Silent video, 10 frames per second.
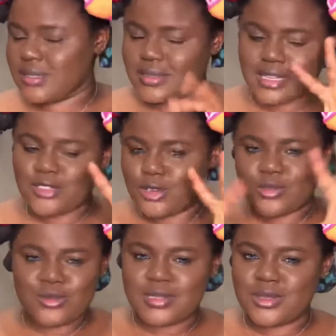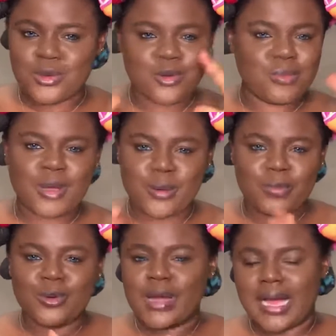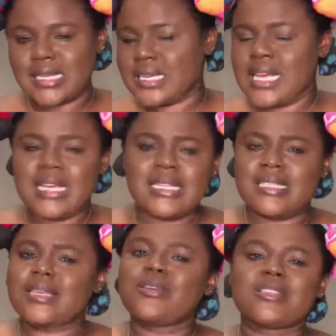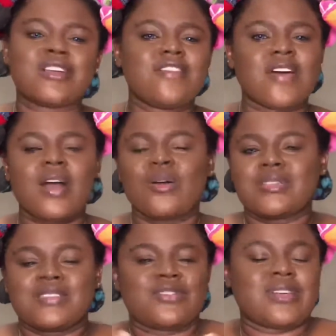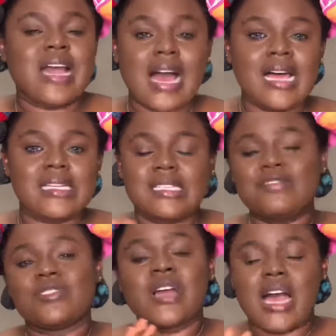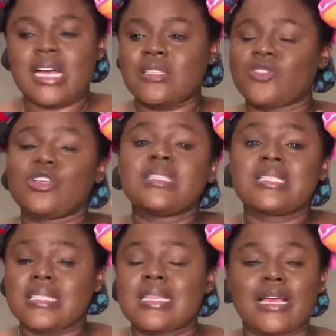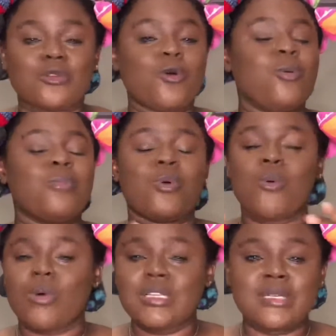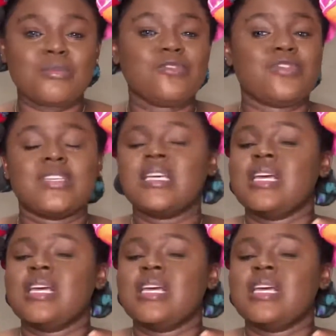Let's just do this whole makeup look and take yourself out if you can. If you can't, just sit at home, watch a movie.